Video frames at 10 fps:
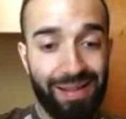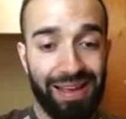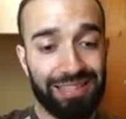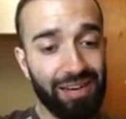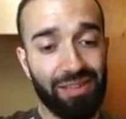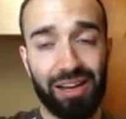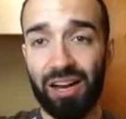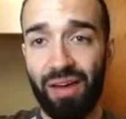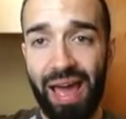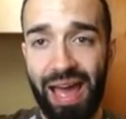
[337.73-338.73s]
It's not even that good
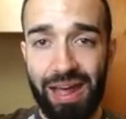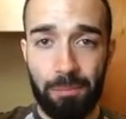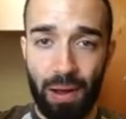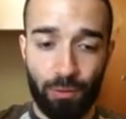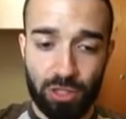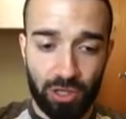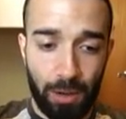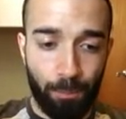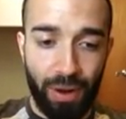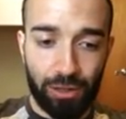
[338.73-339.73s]
of a hand. But we're still going
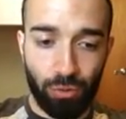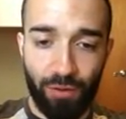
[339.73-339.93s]
to break through